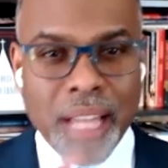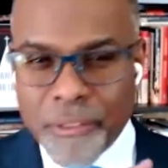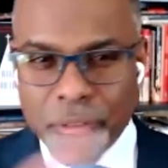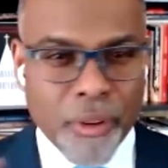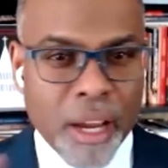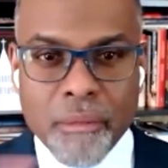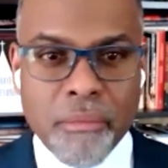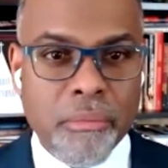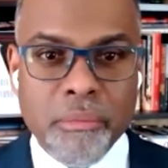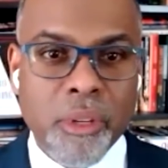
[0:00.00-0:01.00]
That
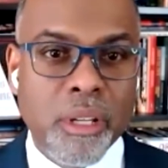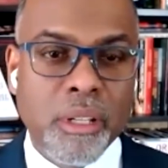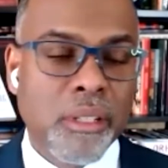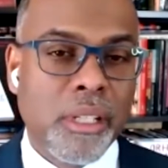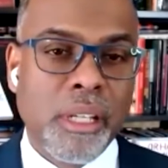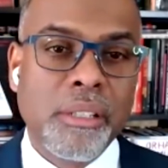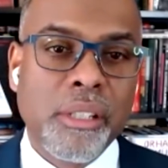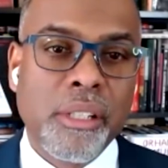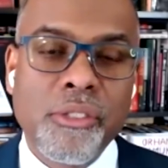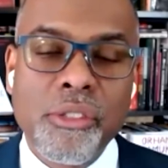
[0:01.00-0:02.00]
frame
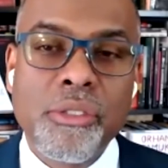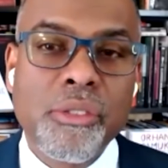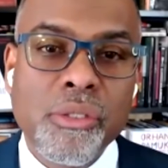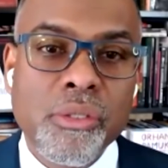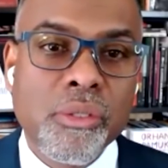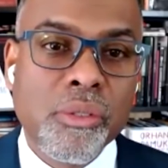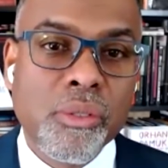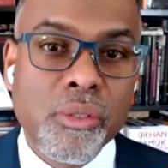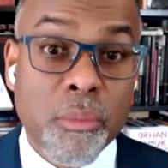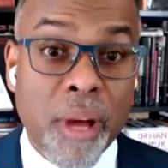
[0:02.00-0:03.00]
is just,
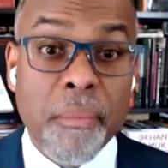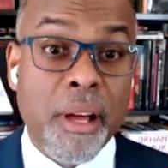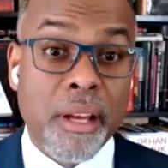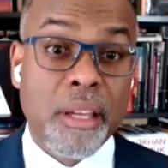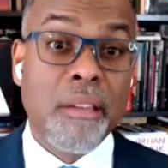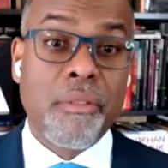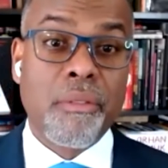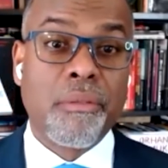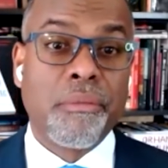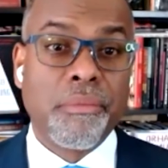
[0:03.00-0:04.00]
to my mind,
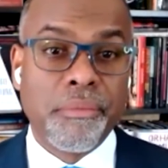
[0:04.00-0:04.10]
evil.